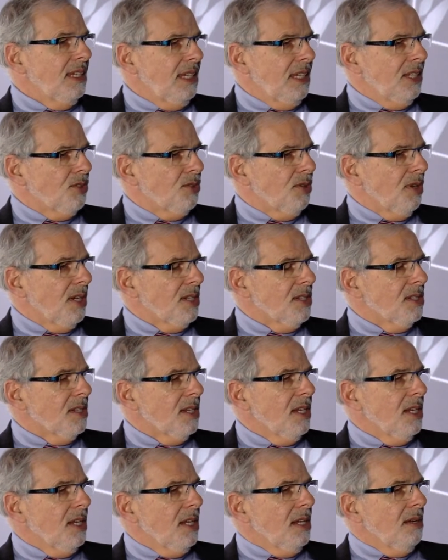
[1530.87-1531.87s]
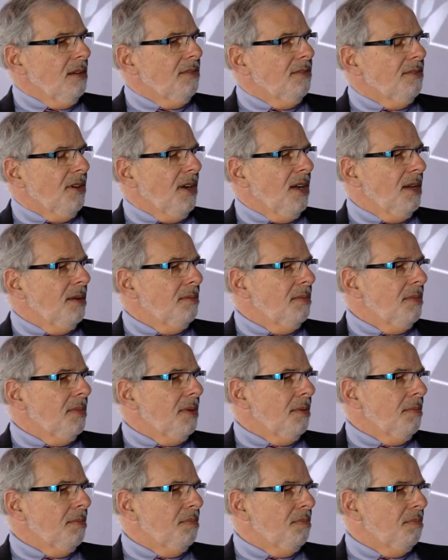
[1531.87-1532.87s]
interest
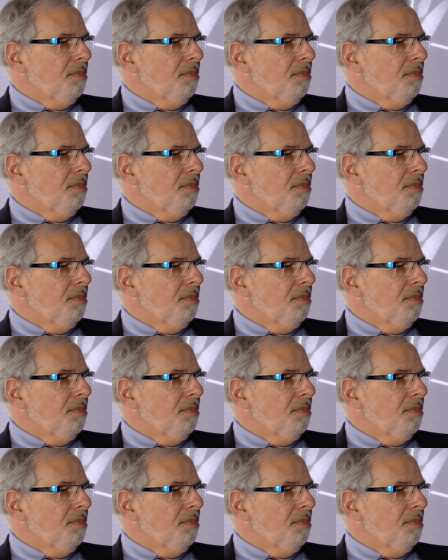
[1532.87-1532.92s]
from